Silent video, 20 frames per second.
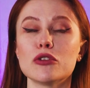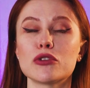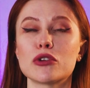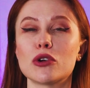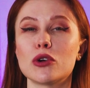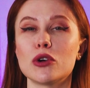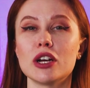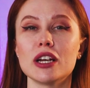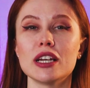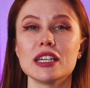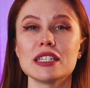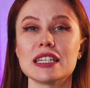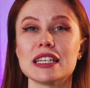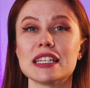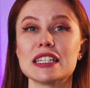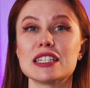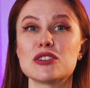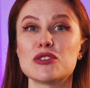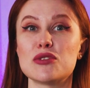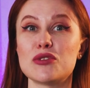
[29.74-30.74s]
of course
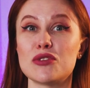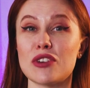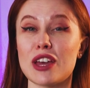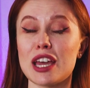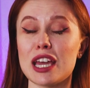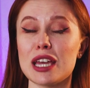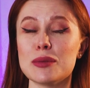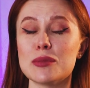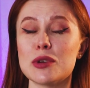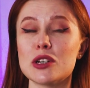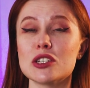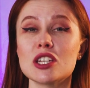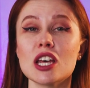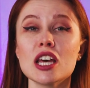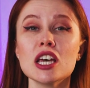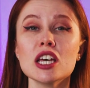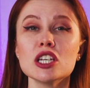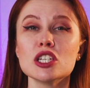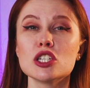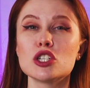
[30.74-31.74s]
its famous
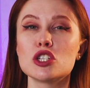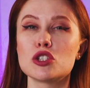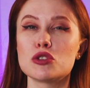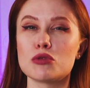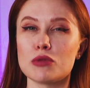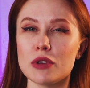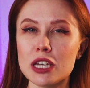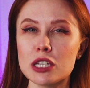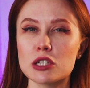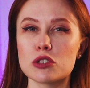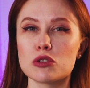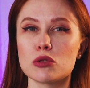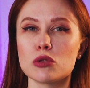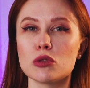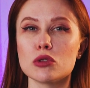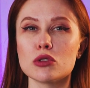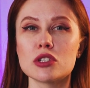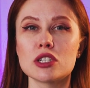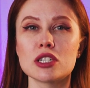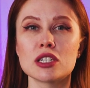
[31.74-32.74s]
strict
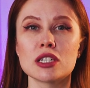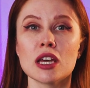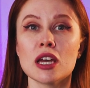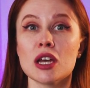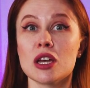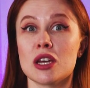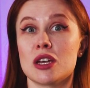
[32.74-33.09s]
rules